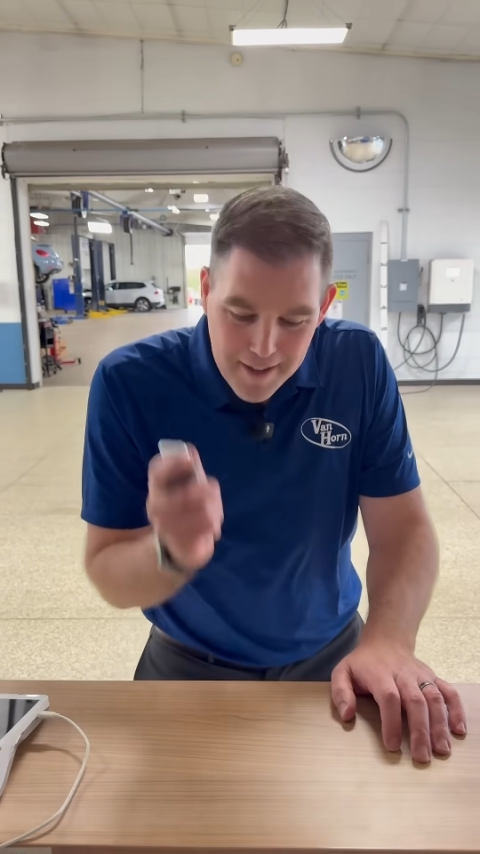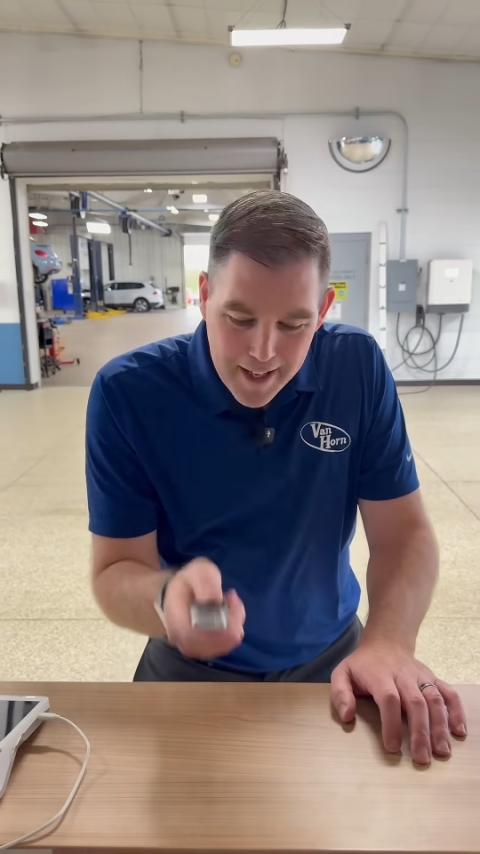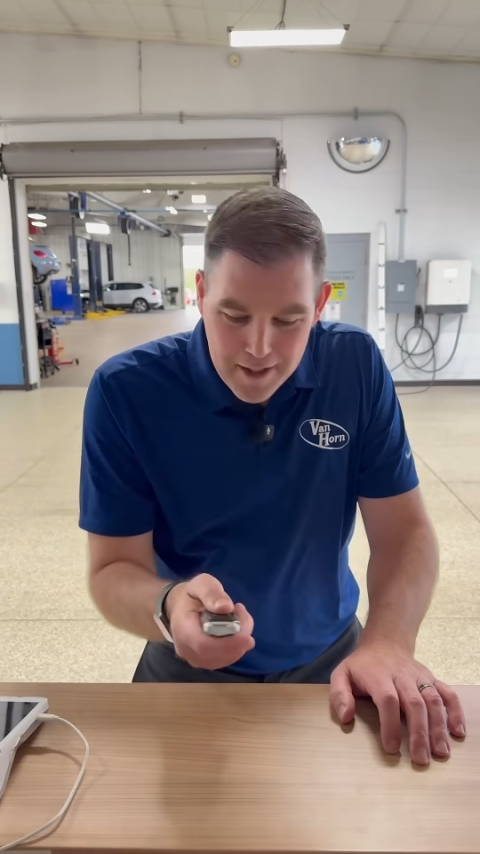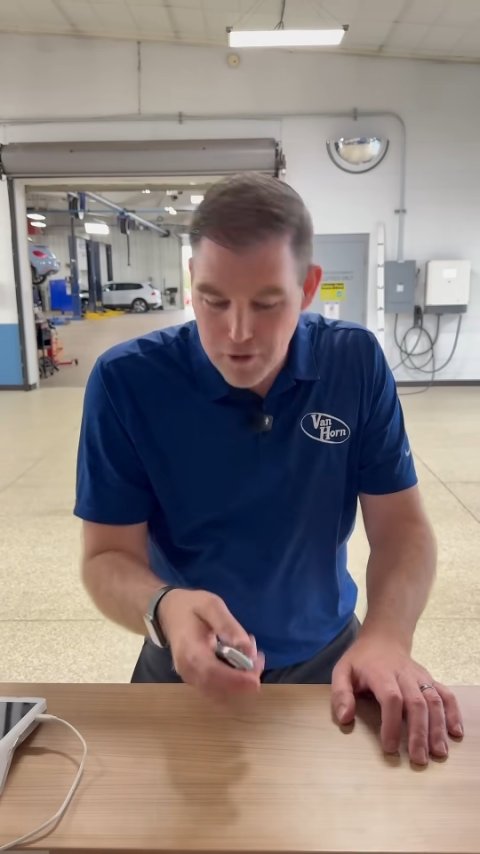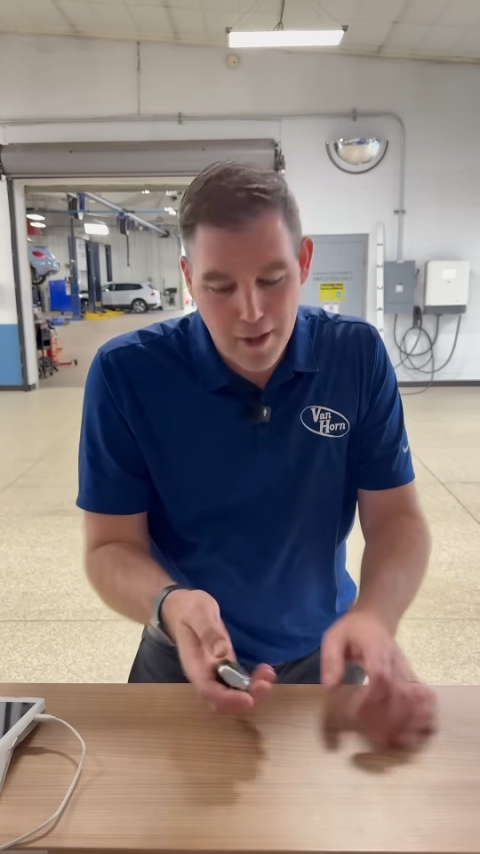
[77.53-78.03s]
like
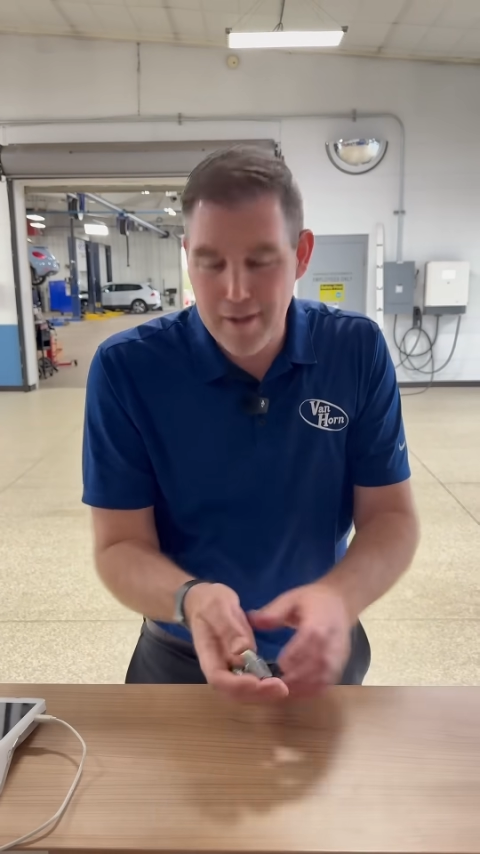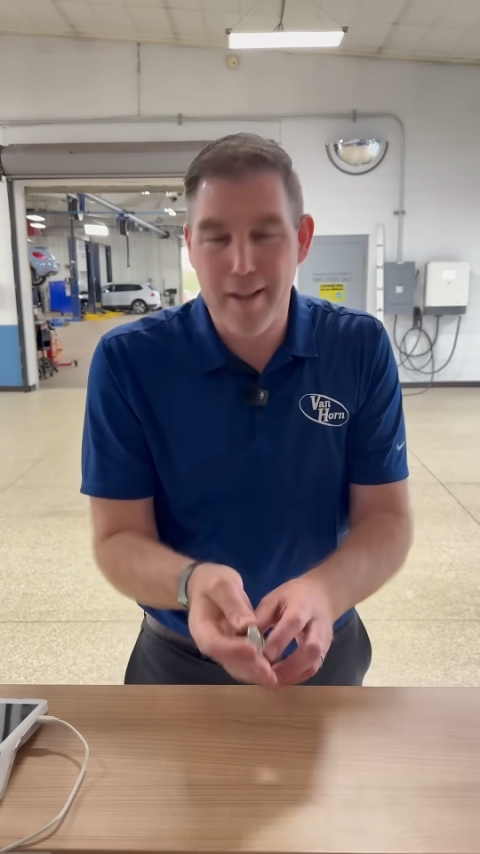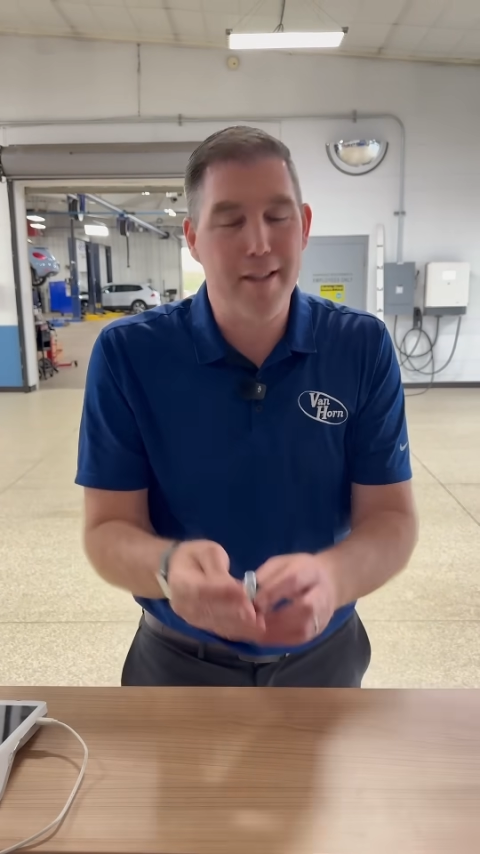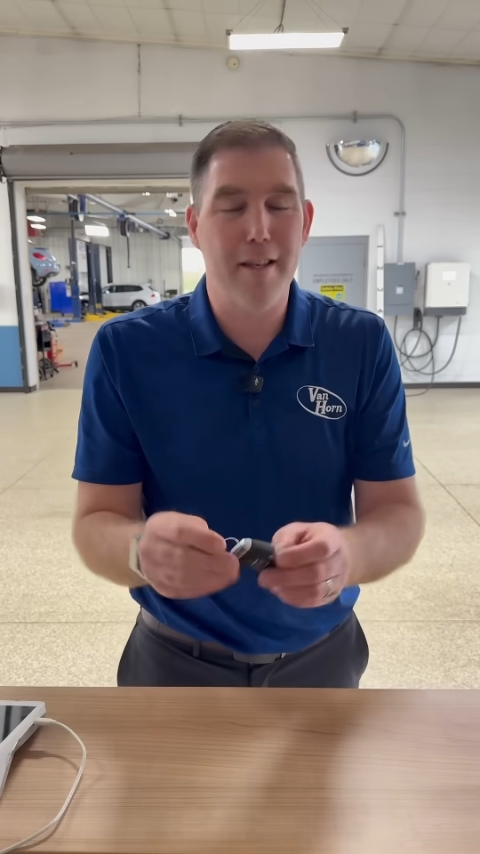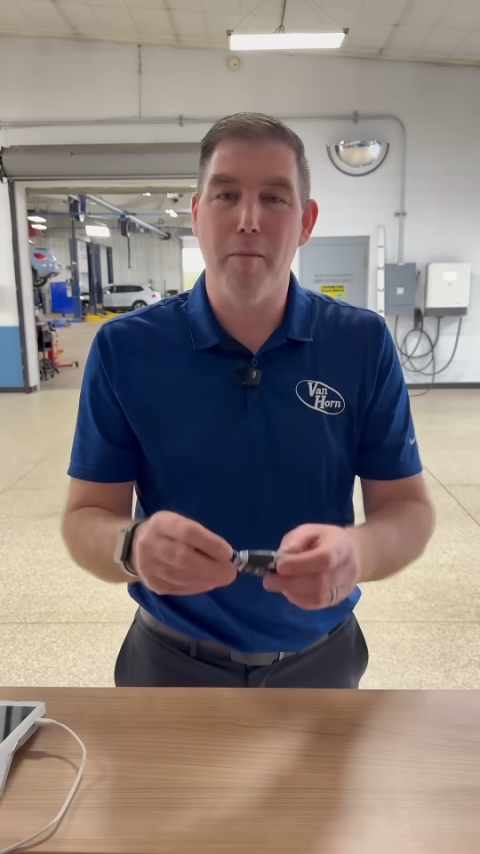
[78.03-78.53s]
Justin,
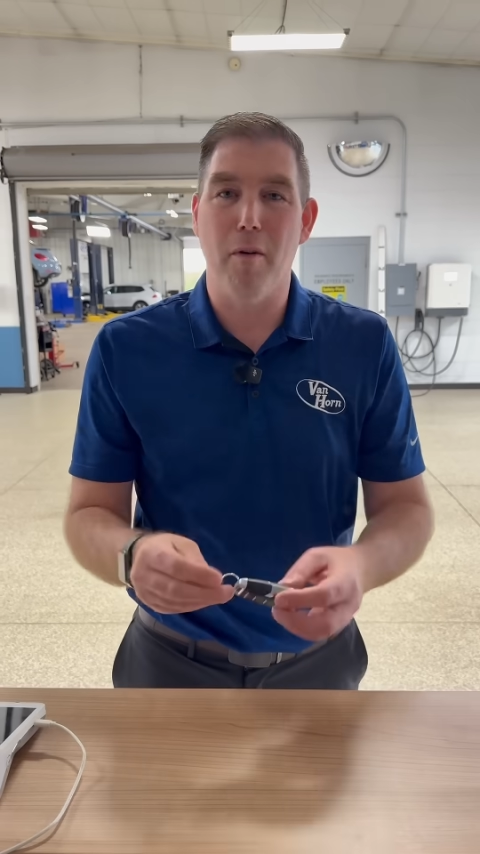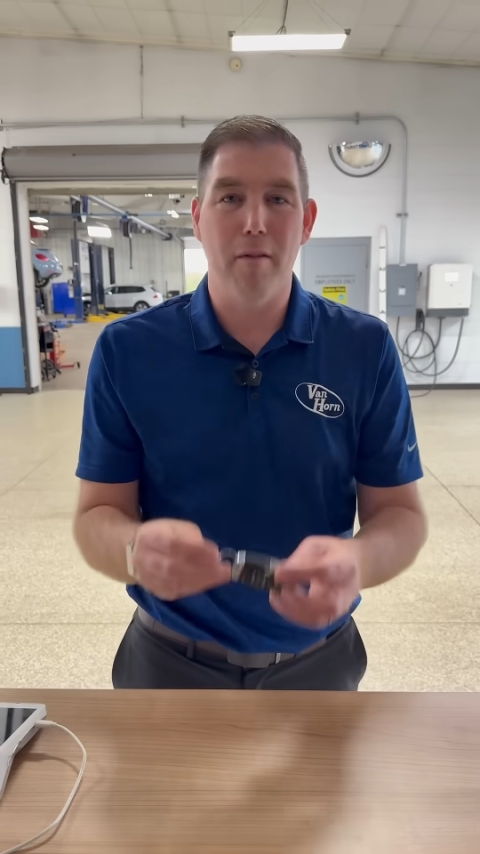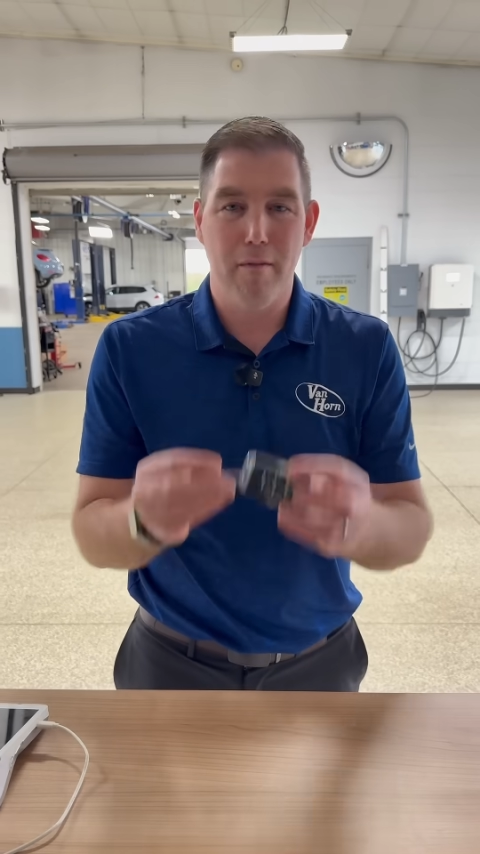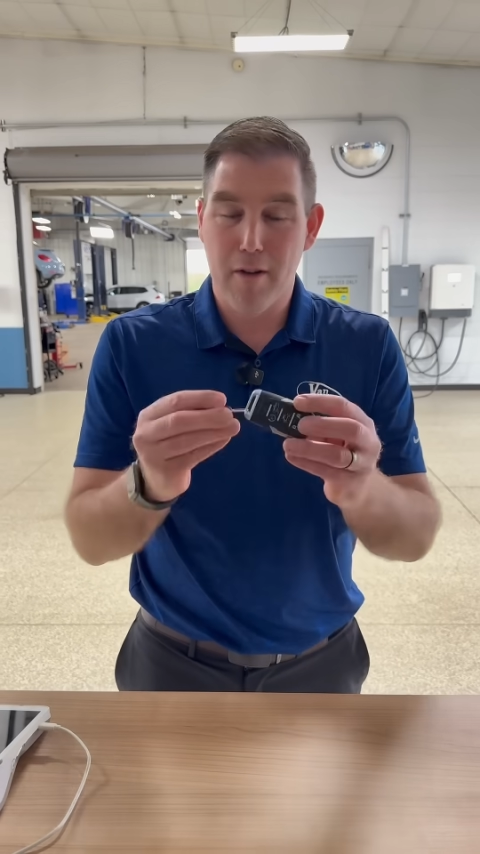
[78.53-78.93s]
it's simple.